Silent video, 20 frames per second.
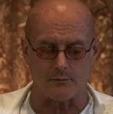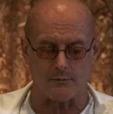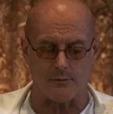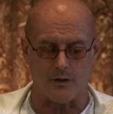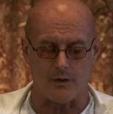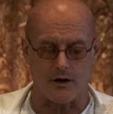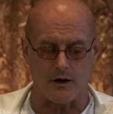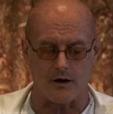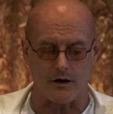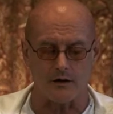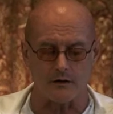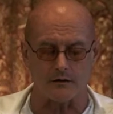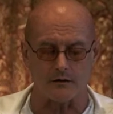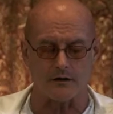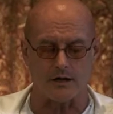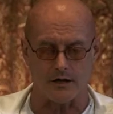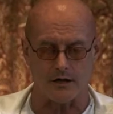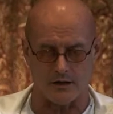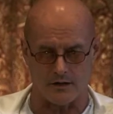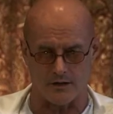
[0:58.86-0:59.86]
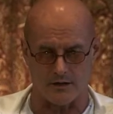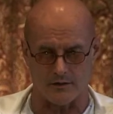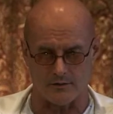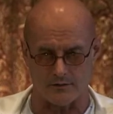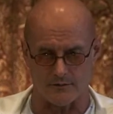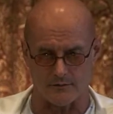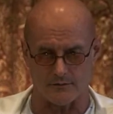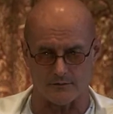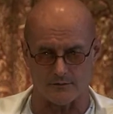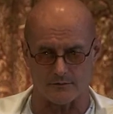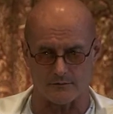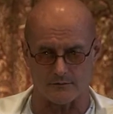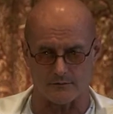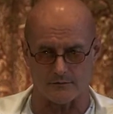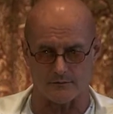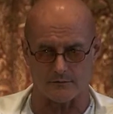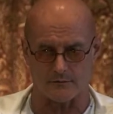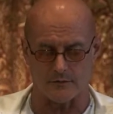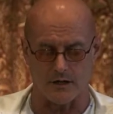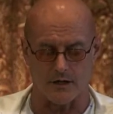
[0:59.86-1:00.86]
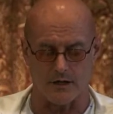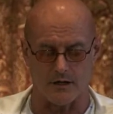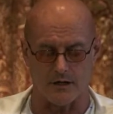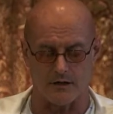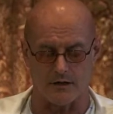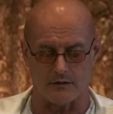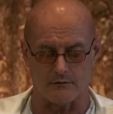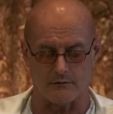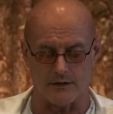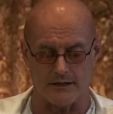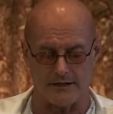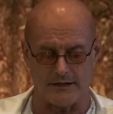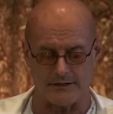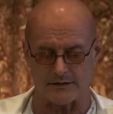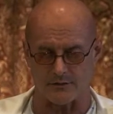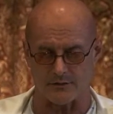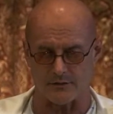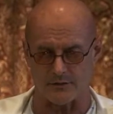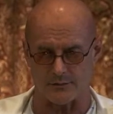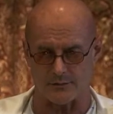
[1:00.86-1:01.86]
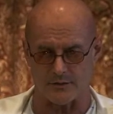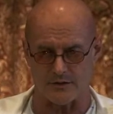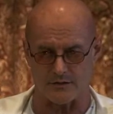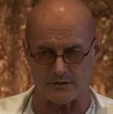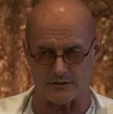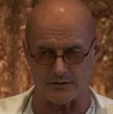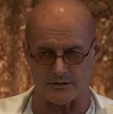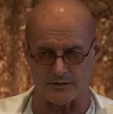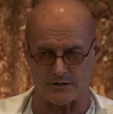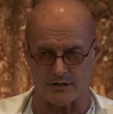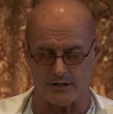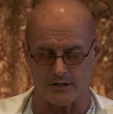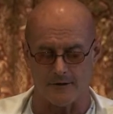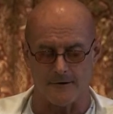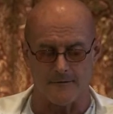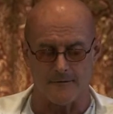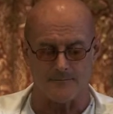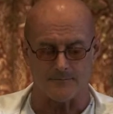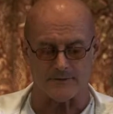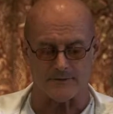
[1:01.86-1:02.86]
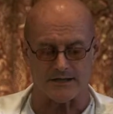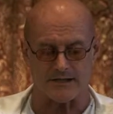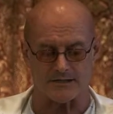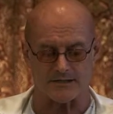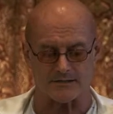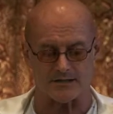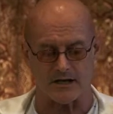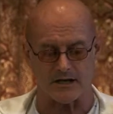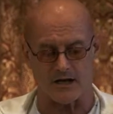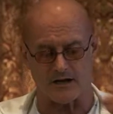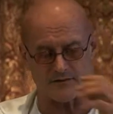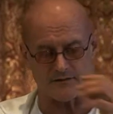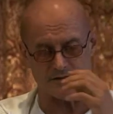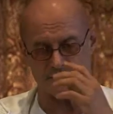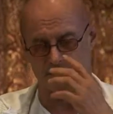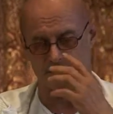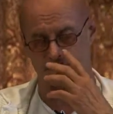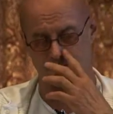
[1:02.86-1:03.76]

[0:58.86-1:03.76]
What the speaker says: Part of an integral approach obviously